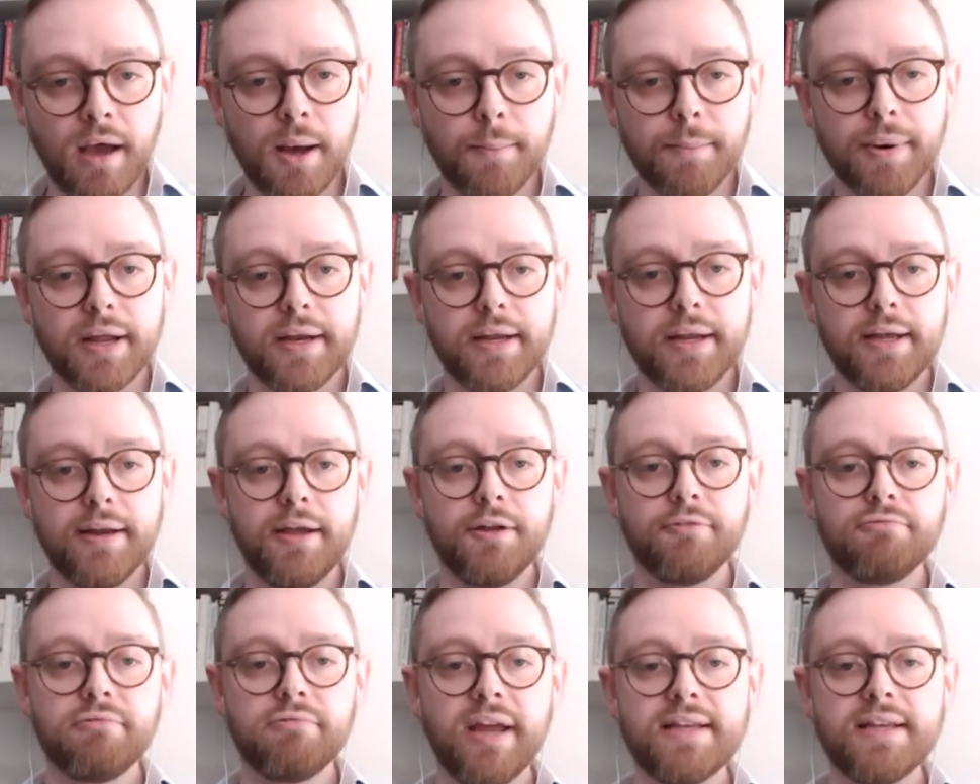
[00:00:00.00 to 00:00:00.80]
But
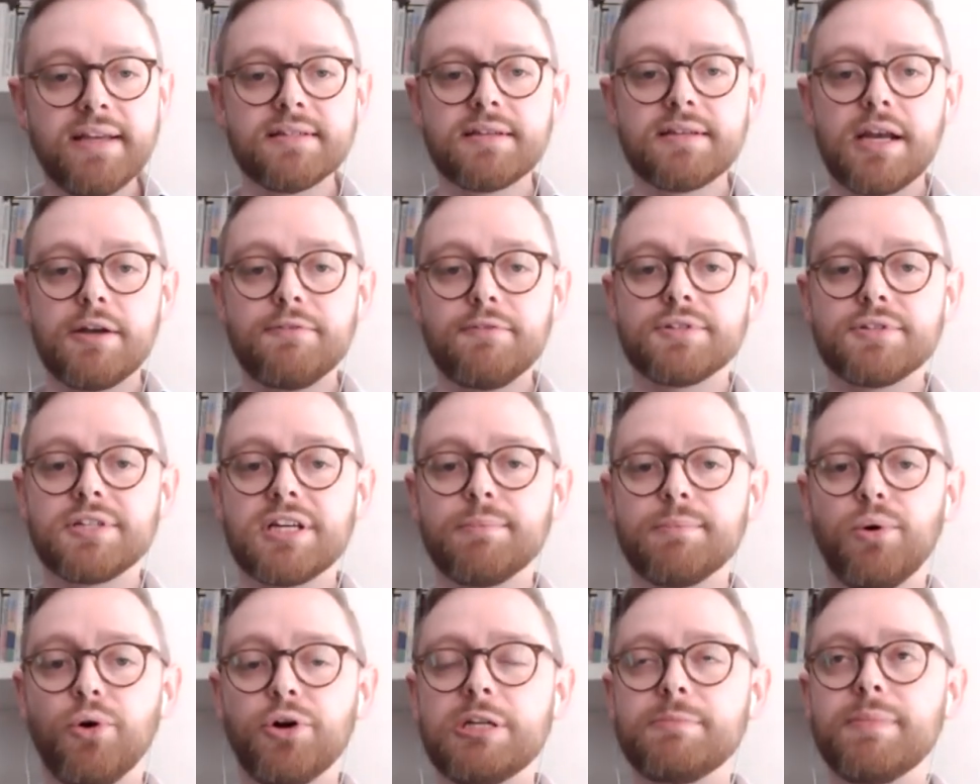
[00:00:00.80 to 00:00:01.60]
it raises an
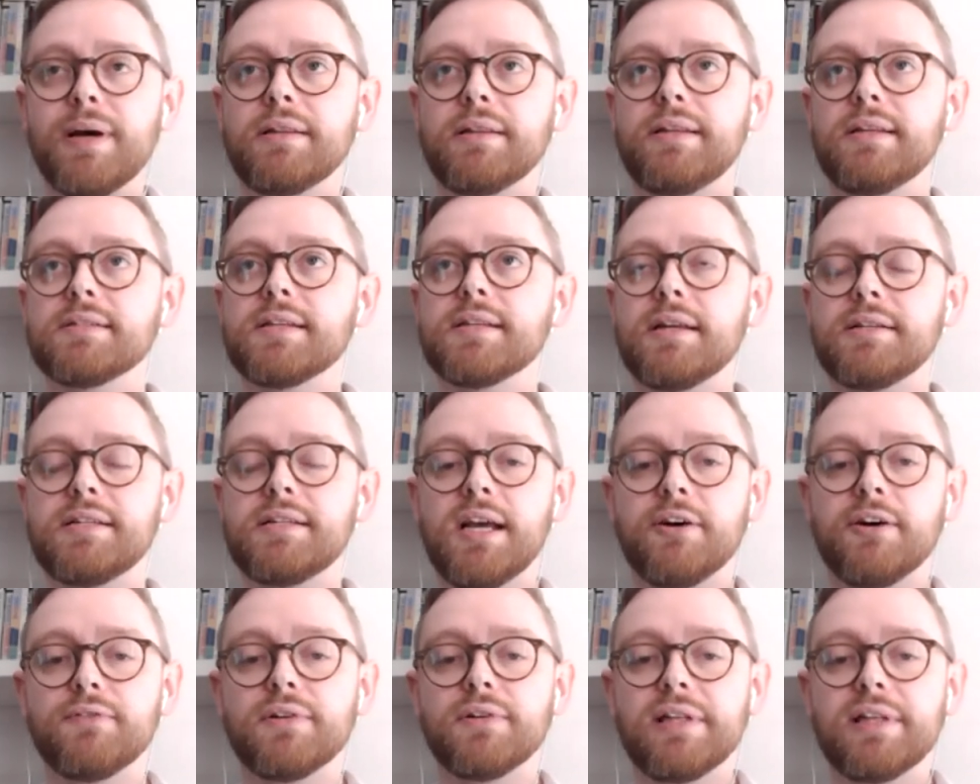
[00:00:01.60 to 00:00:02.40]
interesting point about this
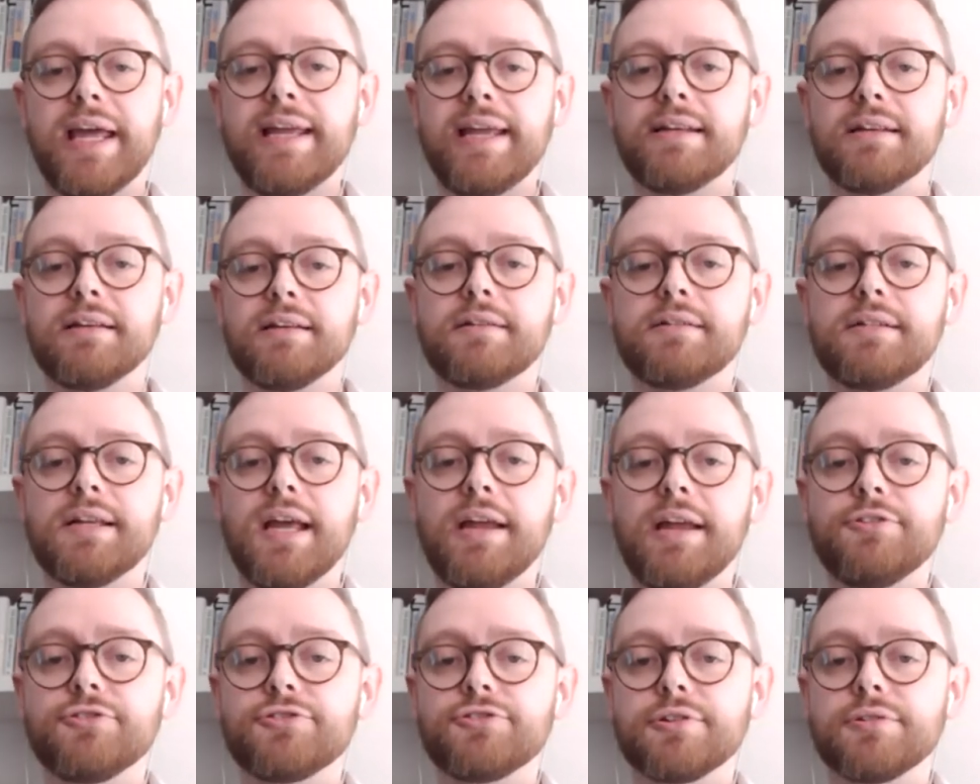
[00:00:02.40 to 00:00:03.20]
idea of latent
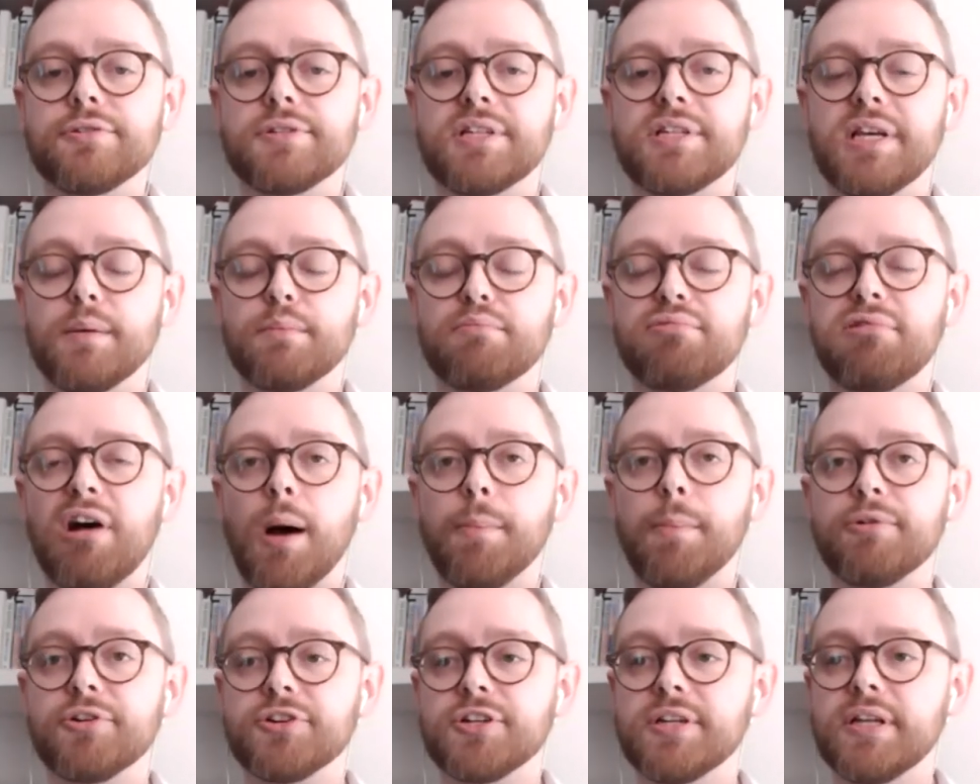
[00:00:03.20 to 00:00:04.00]
dangers in
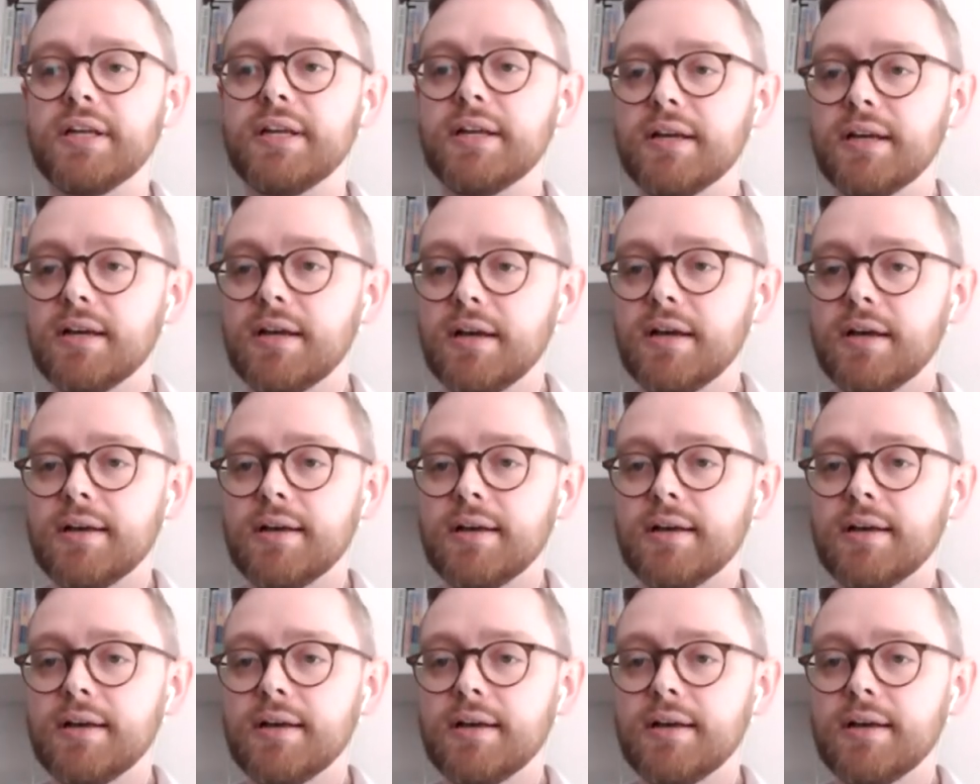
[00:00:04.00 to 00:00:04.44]
property,